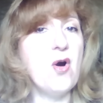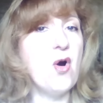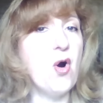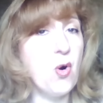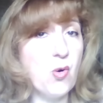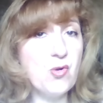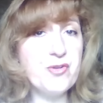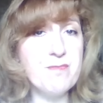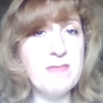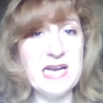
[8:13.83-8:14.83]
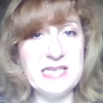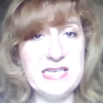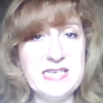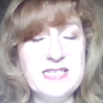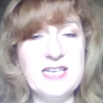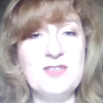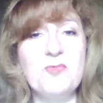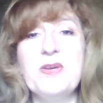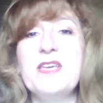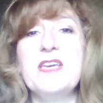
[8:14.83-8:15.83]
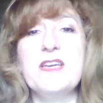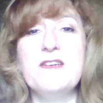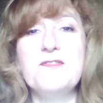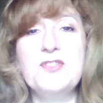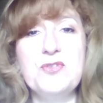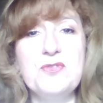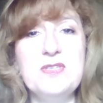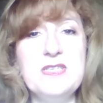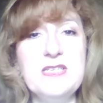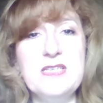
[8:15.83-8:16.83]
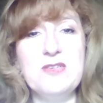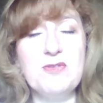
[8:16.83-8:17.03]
all the money that we give to the